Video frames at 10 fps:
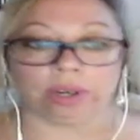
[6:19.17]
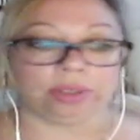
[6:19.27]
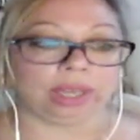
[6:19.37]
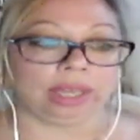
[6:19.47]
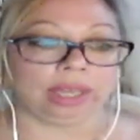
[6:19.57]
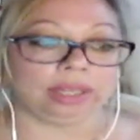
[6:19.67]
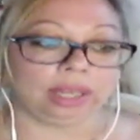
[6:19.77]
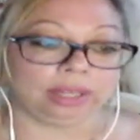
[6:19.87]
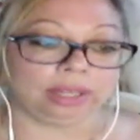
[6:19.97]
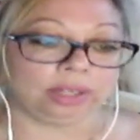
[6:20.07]
And and
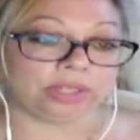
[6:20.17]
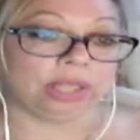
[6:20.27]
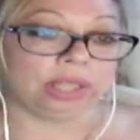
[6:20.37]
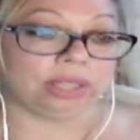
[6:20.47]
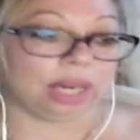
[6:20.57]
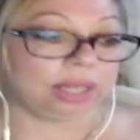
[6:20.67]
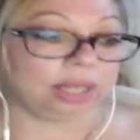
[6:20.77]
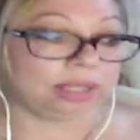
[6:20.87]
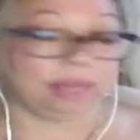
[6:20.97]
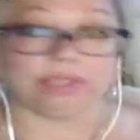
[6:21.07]
there's a lot
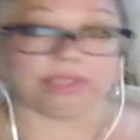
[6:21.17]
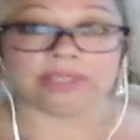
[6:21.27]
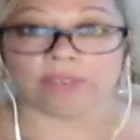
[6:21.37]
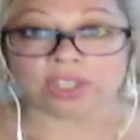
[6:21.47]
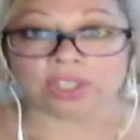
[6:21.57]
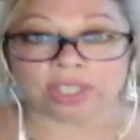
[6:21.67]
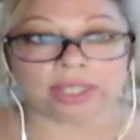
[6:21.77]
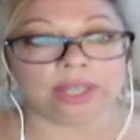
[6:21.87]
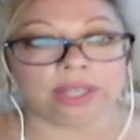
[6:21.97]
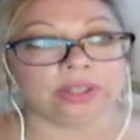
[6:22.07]
of dysfunction
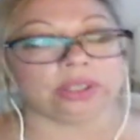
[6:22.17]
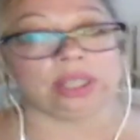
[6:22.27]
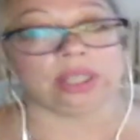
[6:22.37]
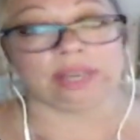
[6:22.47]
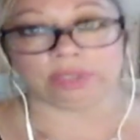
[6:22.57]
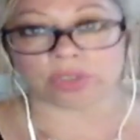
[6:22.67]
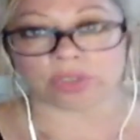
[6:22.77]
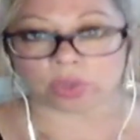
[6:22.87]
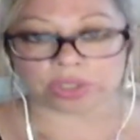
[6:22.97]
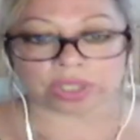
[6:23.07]
there, there's a lot of
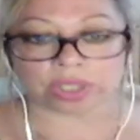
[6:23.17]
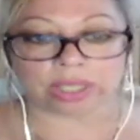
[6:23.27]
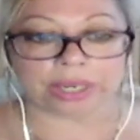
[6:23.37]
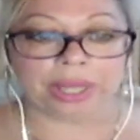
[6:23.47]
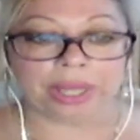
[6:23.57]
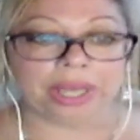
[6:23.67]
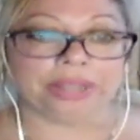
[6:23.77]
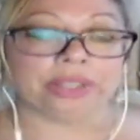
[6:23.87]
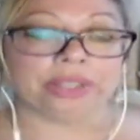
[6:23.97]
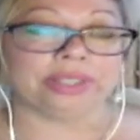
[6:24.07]
distortion there,
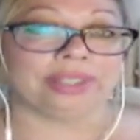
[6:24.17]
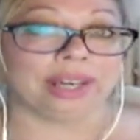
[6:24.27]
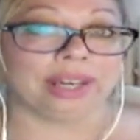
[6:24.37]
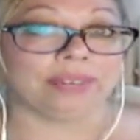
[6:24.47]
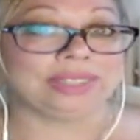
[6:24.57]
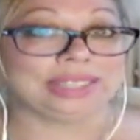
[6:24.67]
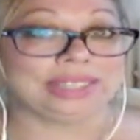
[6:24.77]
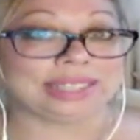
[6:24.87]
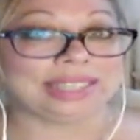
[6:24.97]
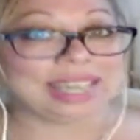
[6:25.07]
there's a lot of
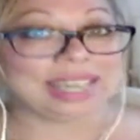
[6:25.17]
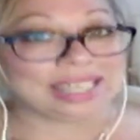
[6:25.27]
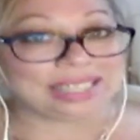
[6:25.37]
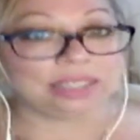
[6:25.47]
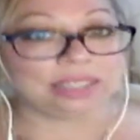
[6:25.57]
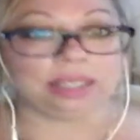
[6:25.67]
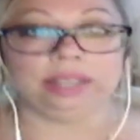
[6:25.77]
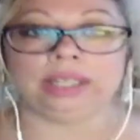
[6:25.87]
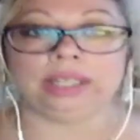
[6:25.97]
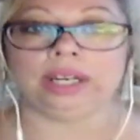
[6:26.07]
dis-ease in
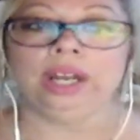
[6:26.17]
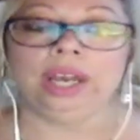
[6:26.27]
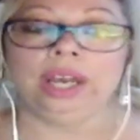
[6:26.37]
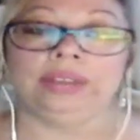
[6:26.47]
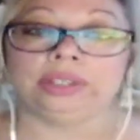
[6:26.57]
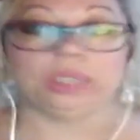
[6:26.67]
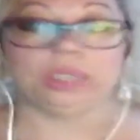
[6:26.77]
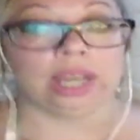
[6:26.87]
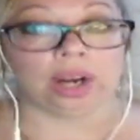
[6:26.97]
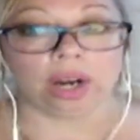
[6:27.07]
there, and there's a lot
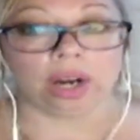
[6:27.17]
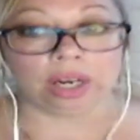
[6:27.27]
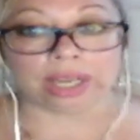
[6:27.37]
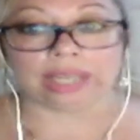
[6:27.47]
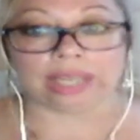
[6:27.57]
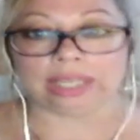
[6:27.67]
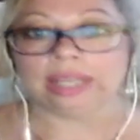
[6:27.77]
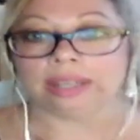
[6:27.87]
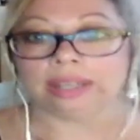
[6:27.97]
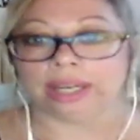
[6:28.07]
of heartache in
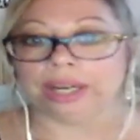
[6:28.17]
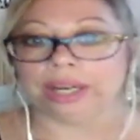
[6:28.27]
there.